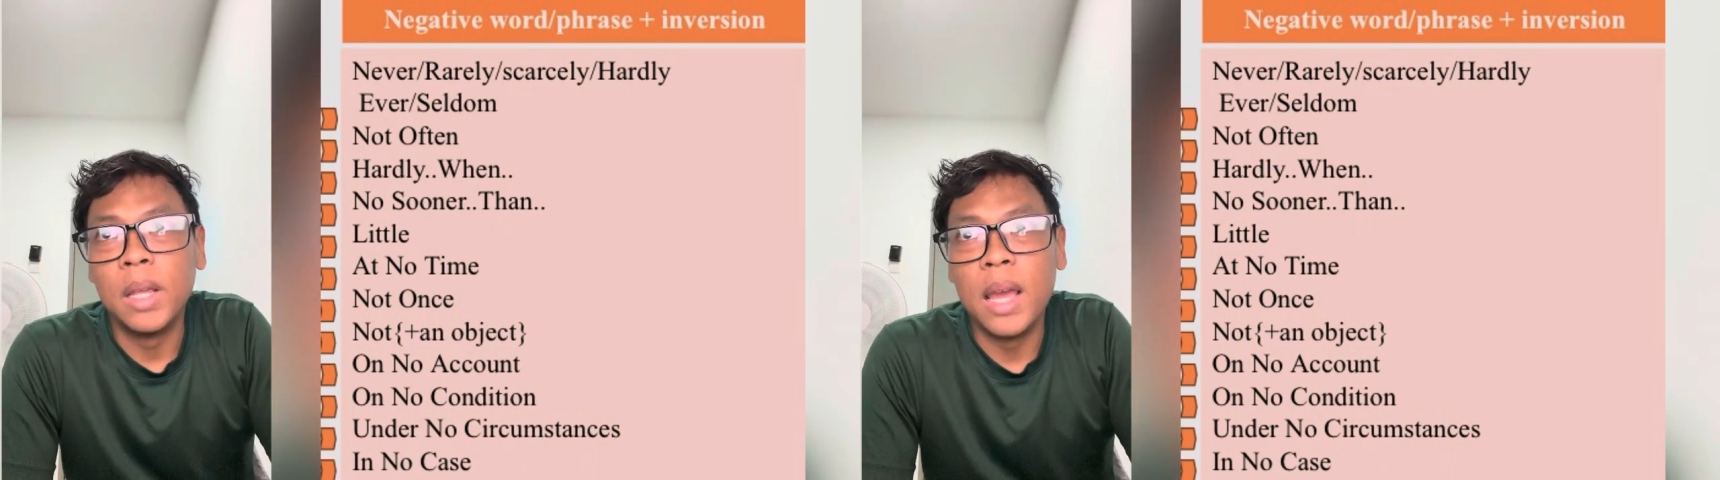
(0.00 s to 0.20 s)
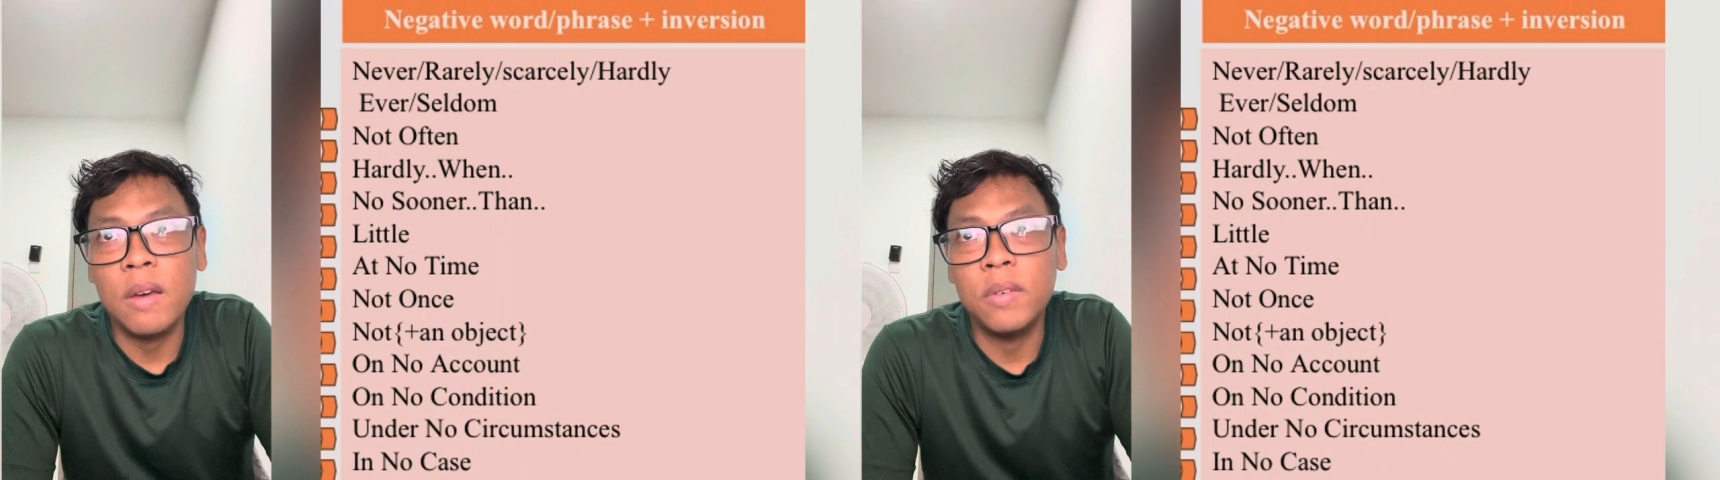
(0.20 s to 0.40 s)

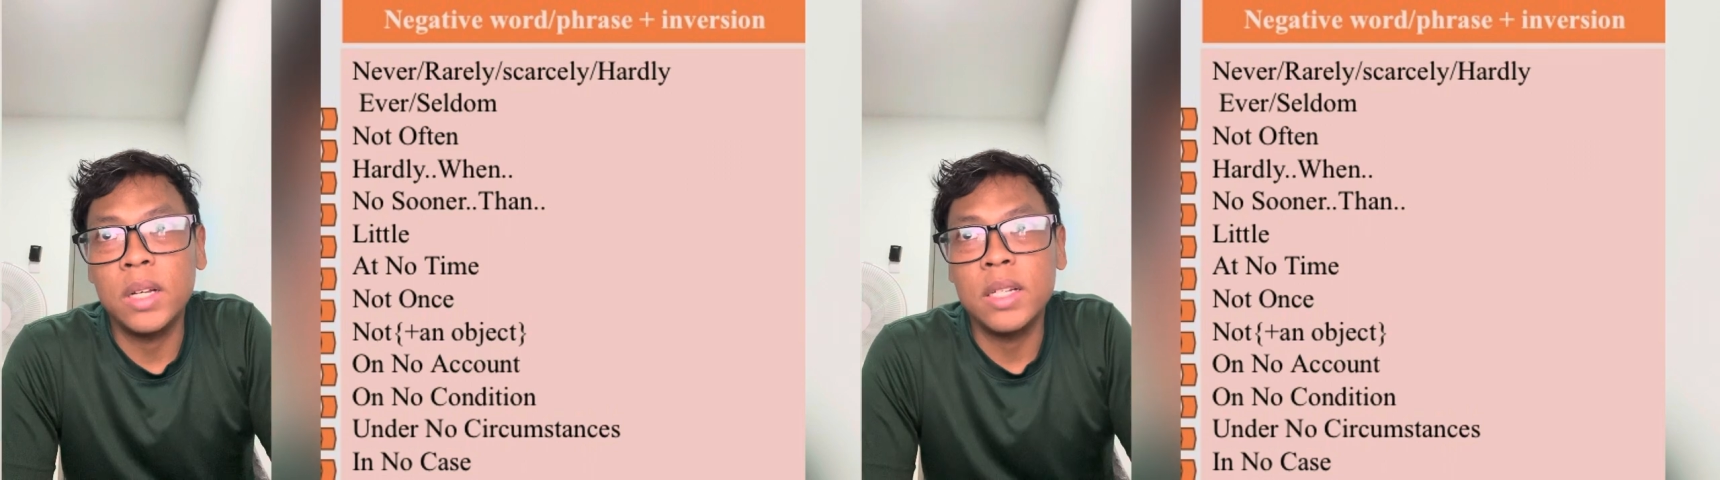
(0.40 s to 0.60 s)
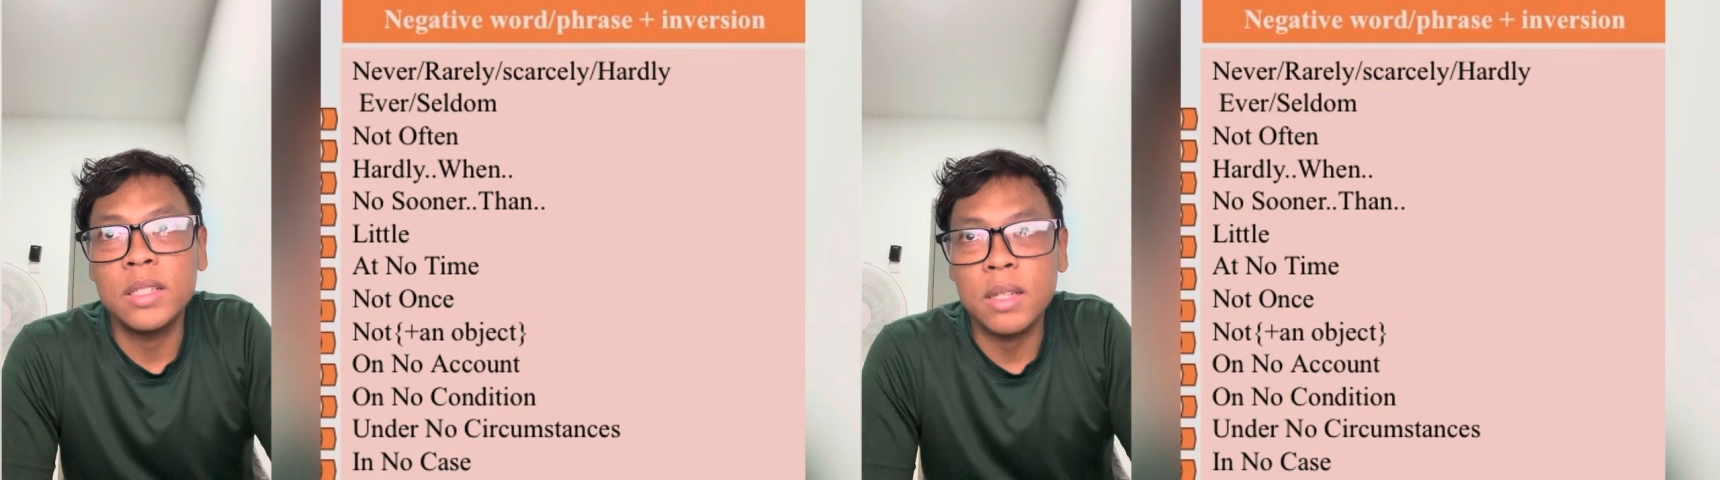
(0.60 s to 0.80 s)

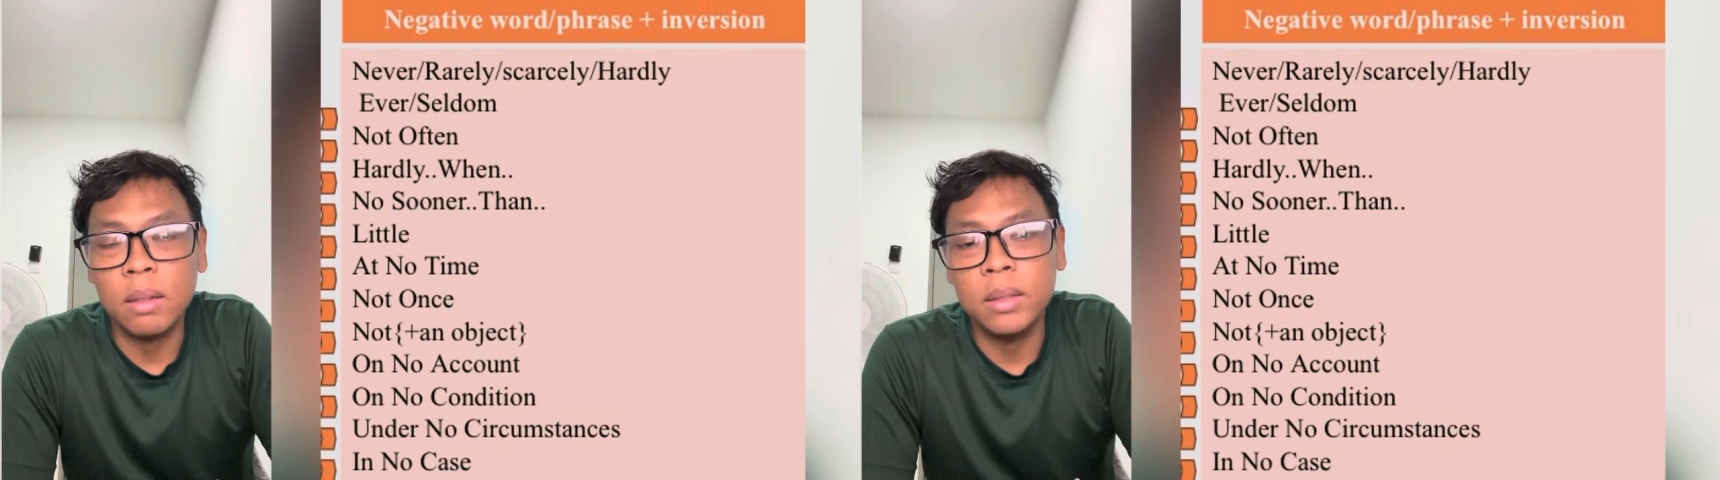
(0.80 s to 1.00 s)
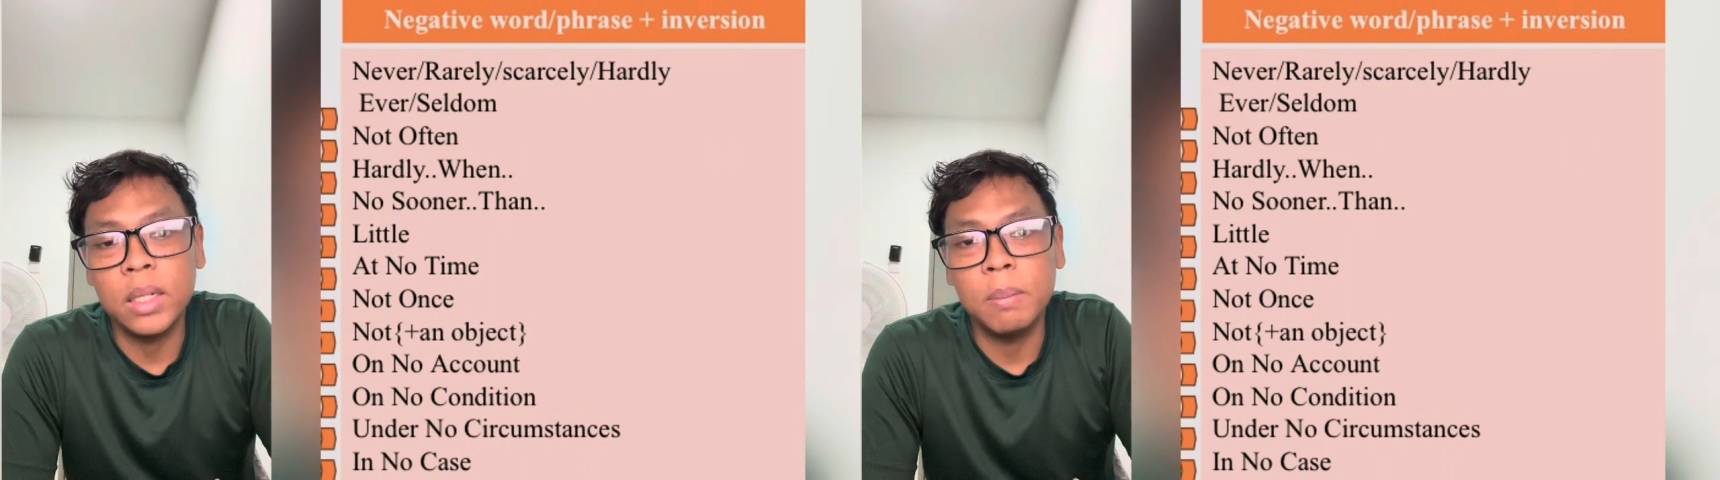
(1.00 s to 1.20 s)
ever,
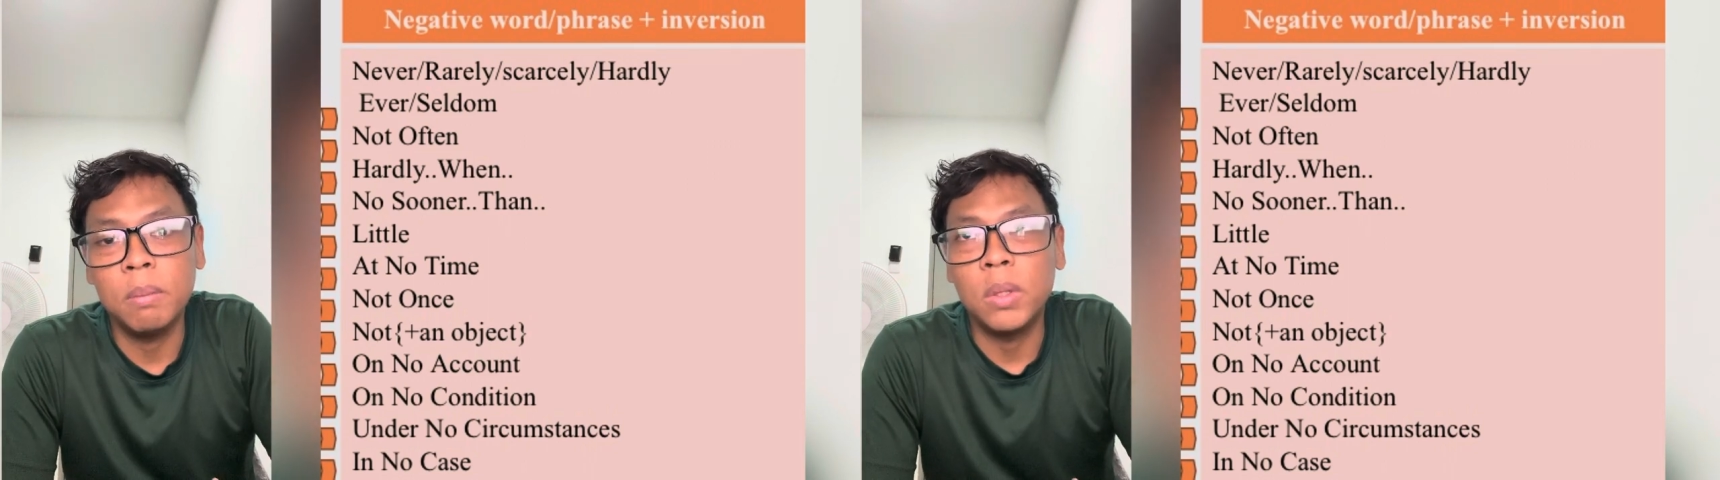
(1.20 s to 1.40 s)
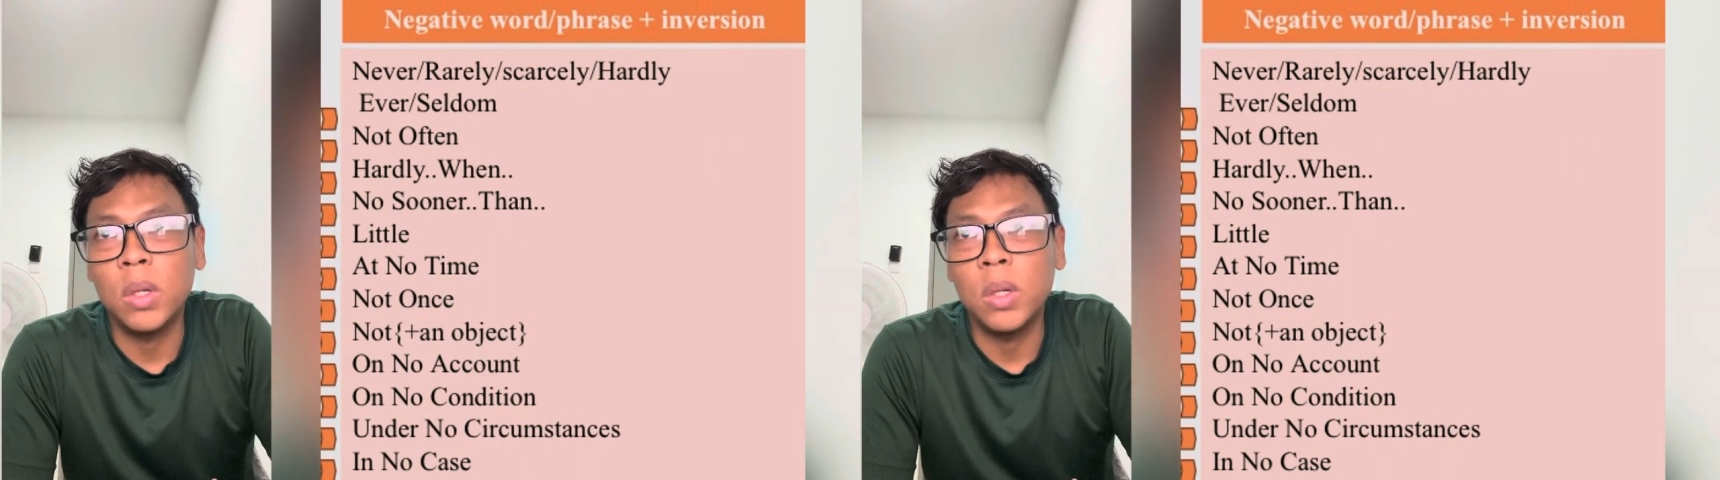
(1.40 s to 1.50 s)
seldom,